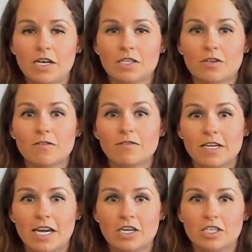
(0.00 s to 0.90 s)

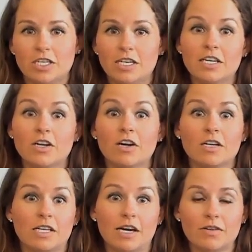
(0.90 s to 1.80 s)
certification in our
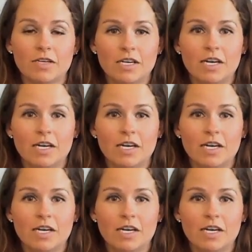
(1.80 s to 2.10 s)
cloud.